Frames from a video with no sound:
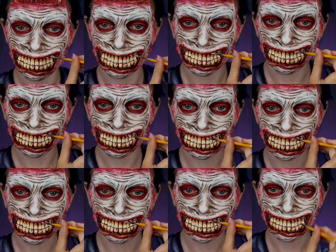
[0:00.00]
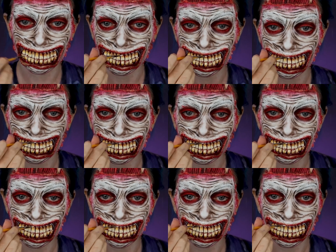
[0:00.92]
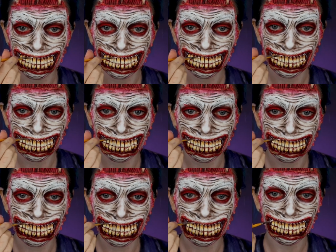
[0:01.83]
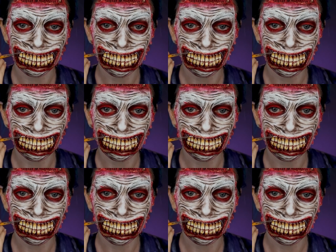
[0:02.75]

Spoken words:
Now I'm just highlighting everything with white paint.